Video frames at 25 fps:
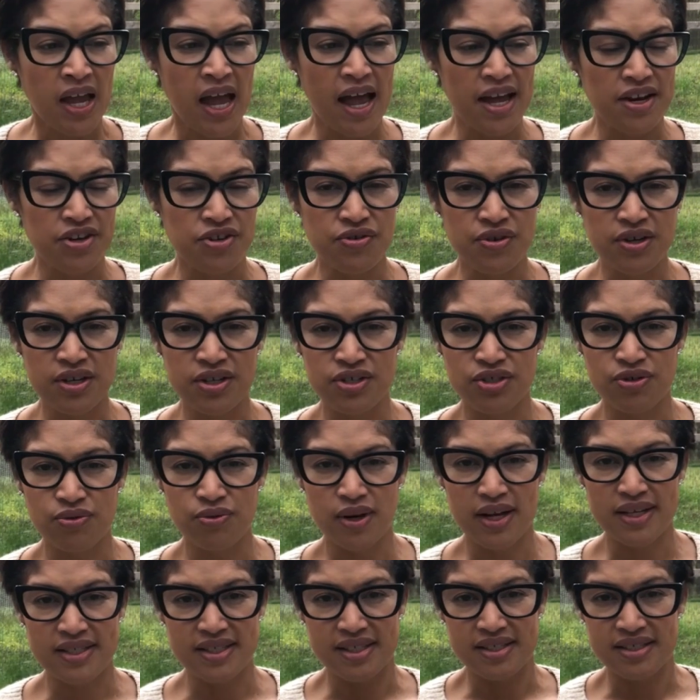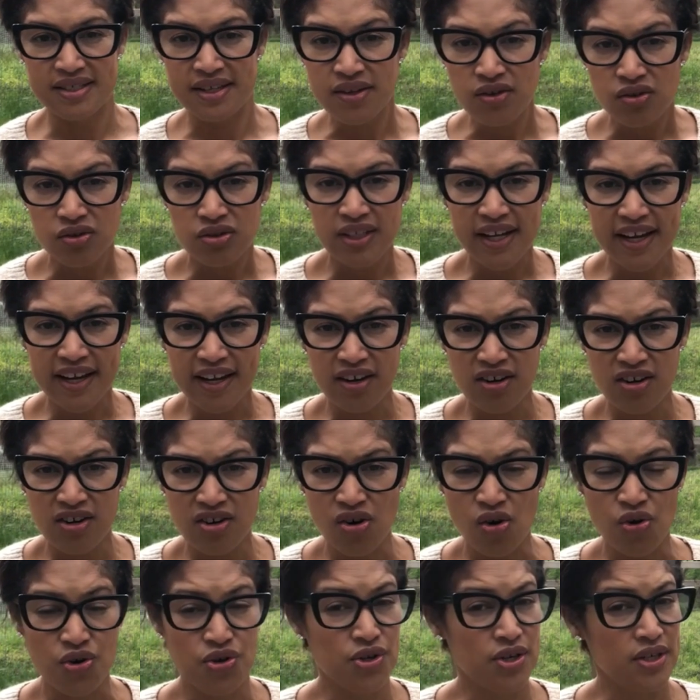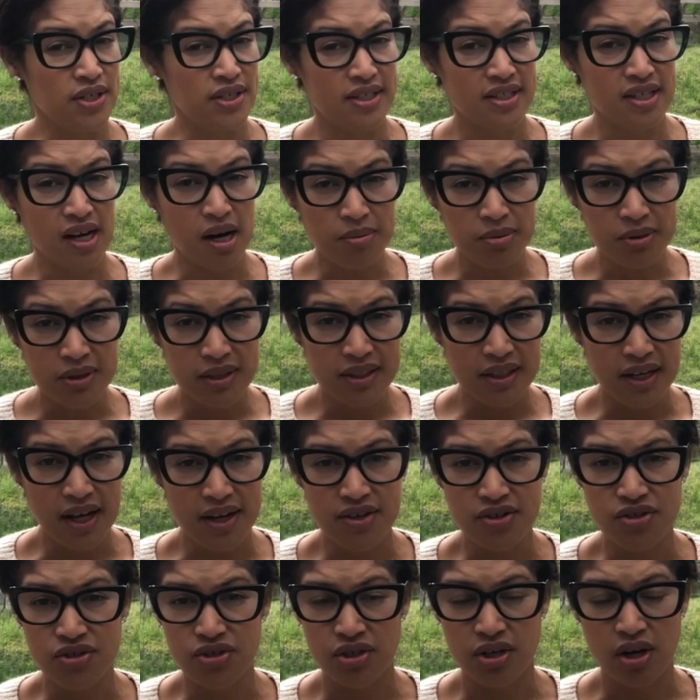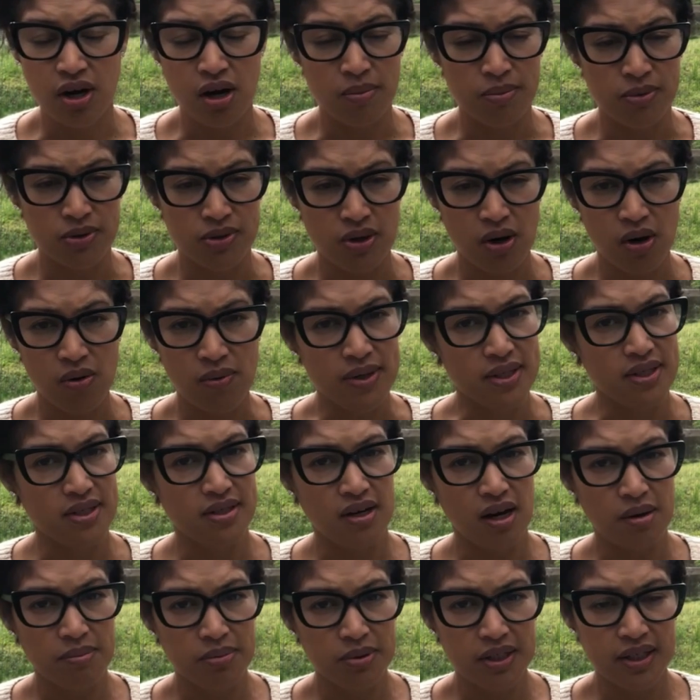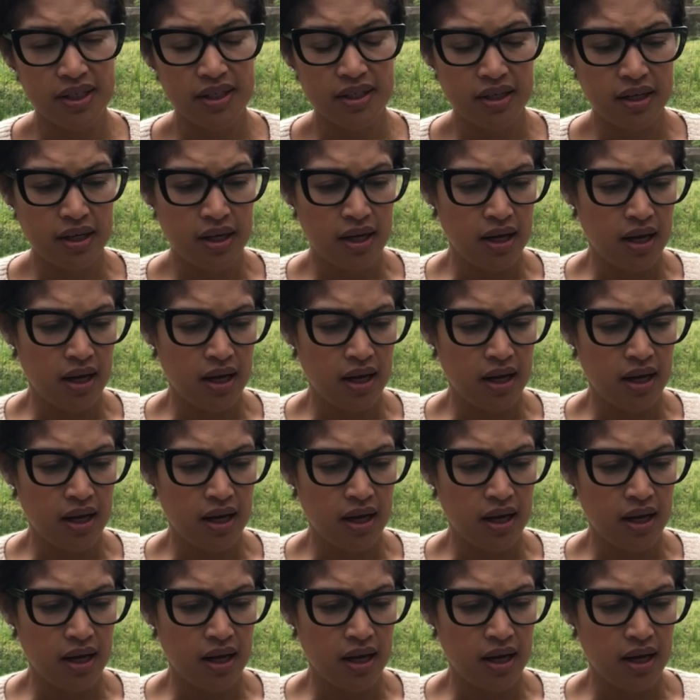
And you can do it as a single layer or you can double it. I usually almost always double it